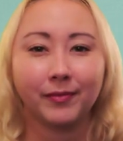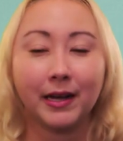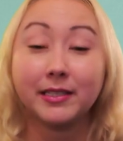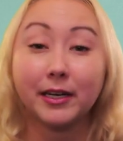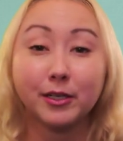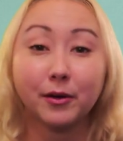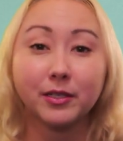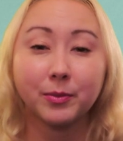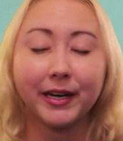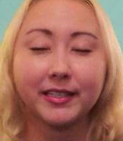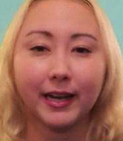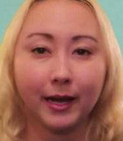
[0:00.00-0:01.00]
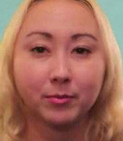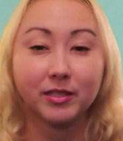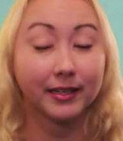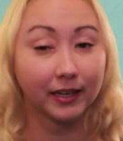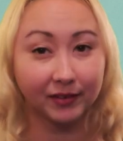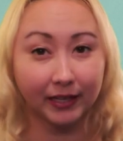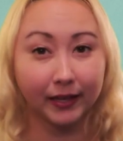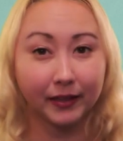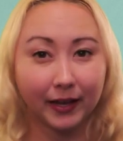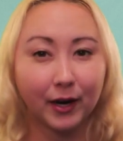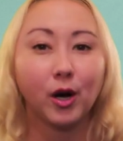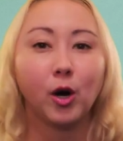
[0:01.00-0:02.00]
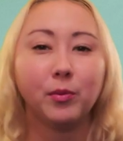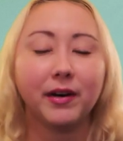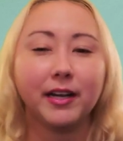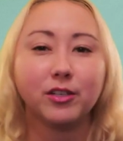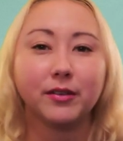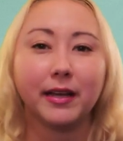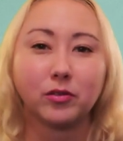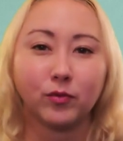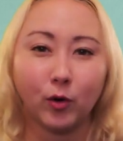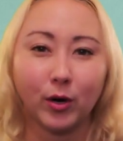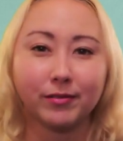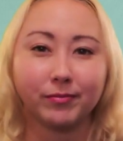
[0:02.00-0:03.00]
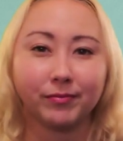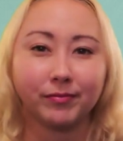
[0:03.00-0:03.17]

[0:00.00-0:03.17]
Saratoga Springs came significantly later, opening in 2004.